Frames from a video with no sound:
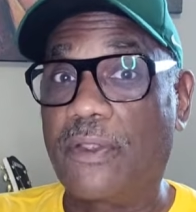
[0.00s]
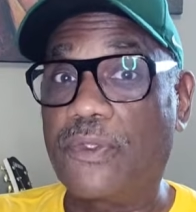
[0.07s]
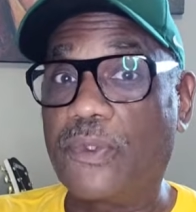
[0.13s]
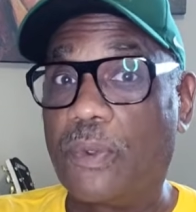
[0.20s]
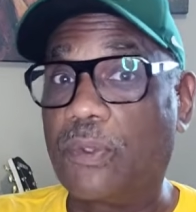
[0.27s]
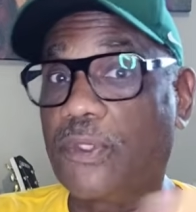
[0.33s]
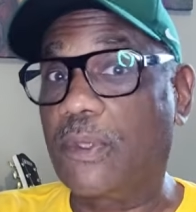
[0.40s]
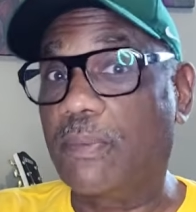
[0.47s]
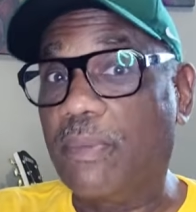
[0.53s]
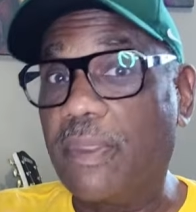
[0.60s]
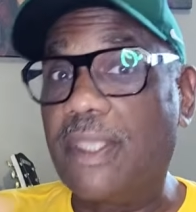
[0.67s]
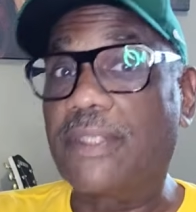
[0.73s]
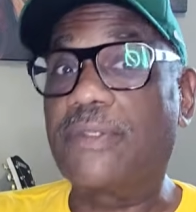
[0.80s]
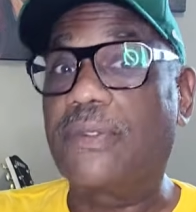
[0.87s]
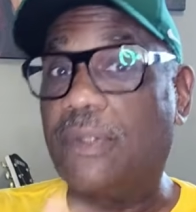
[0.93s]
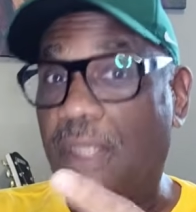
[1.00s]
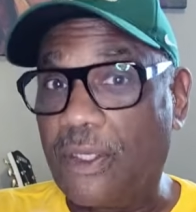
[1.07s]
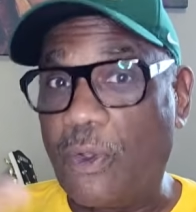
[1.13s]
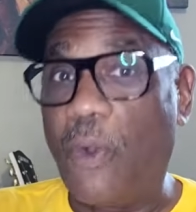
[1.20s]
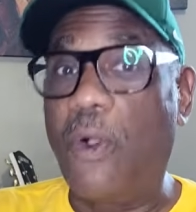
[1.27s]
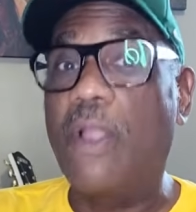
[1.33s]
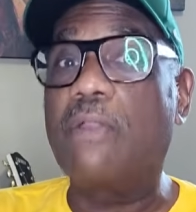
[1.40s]
So it's an
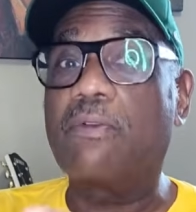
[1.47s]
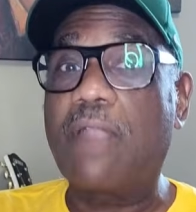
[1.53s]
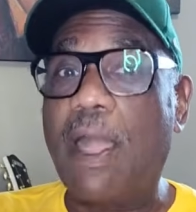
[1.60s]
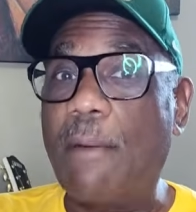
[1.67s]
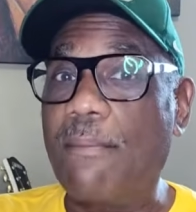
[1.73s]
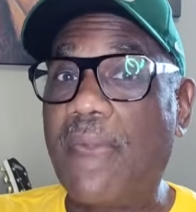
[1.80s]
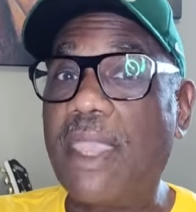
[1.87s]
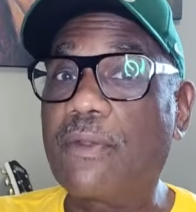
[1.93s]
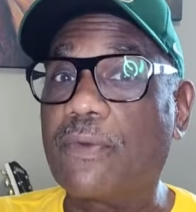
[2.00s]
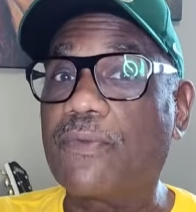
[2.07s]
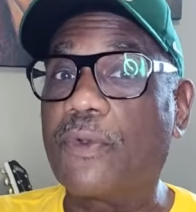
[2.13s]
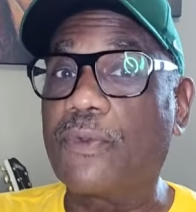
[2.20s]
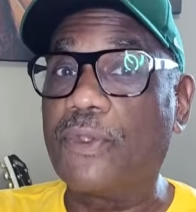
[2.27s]
all-around microphone.